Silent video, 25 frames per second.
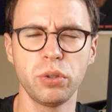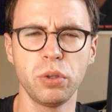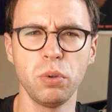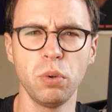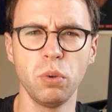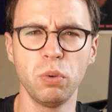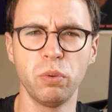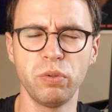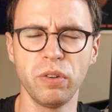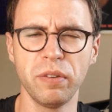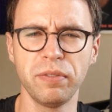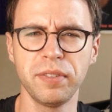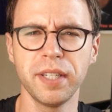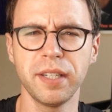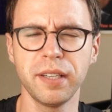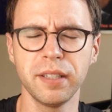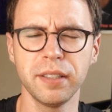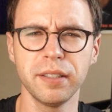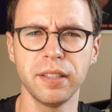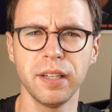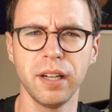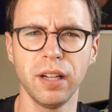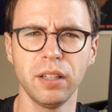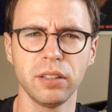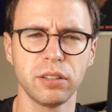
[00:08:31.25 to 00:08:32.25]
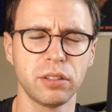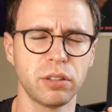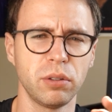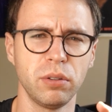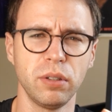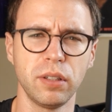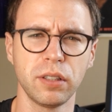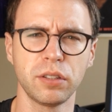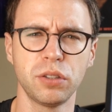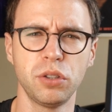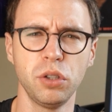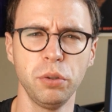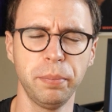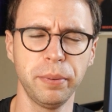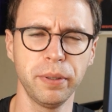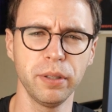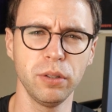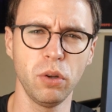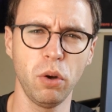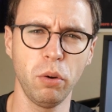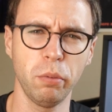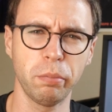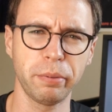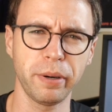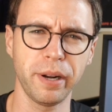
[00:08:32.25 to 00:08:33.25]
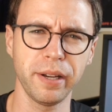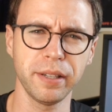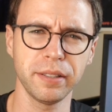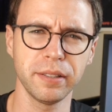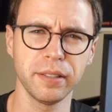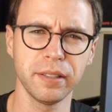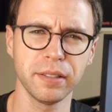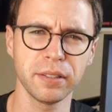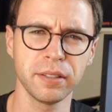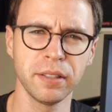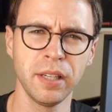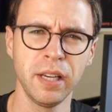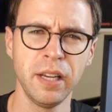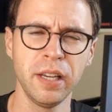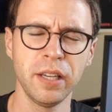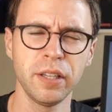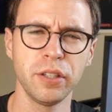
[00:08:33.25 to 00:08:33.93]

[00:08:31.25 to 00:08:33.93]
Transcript: to 50 50 candels, so like super low brightness,